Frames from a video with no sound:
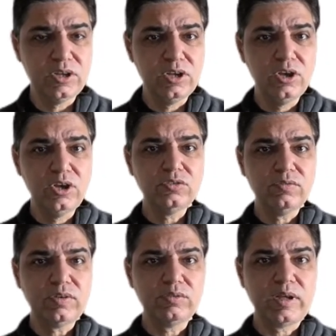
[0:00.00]
So
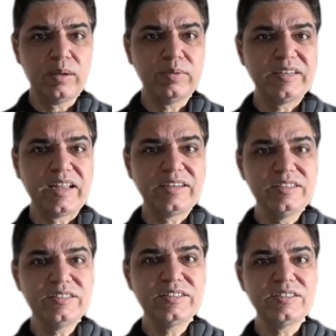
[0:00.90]
what would happen, that these
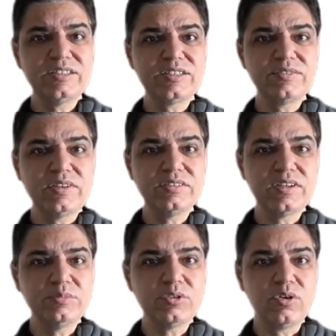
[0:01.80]
digestive
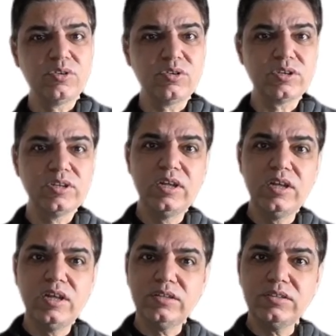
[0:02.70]
enzymes are not
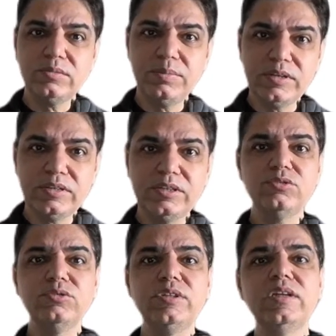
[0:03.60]
spilled into
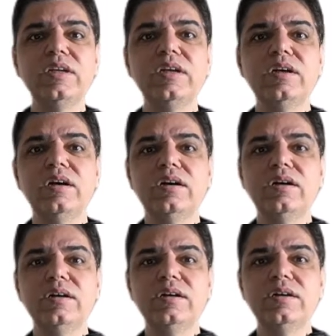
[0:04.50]
the
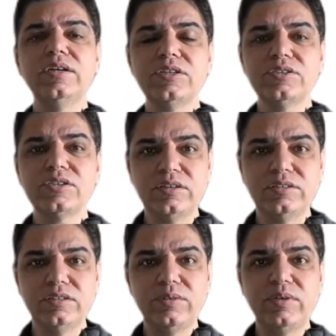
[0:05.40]
intestines,
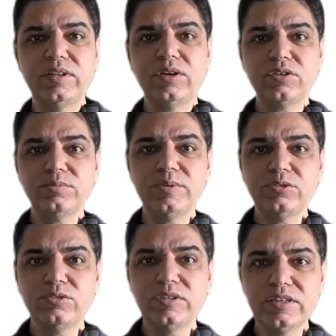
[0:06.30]
and when they are not spilled into
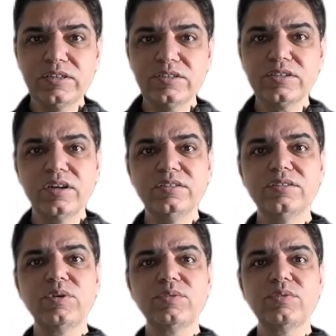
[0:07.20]
the intestines,
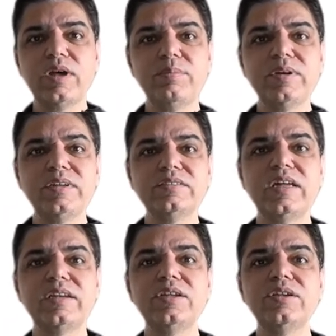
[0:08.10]
what would happen is
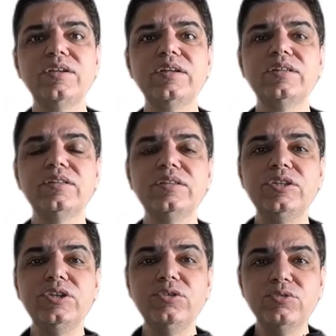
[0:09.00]
that the
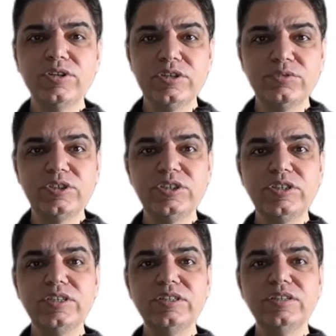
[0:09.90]
nutrients which
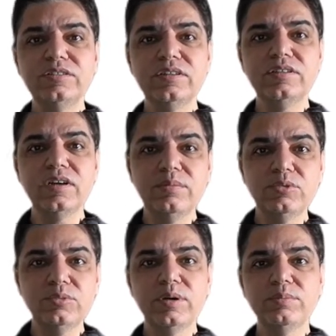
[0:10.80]
need these enzymes to
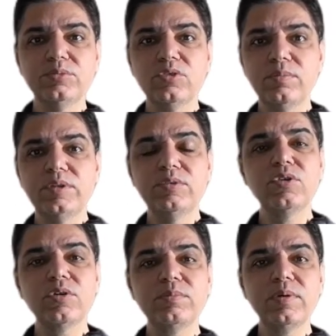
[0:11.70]
be absorbed, they would
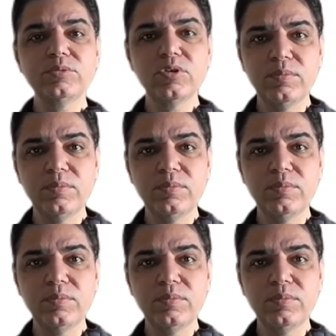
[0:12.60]
not be absorbed.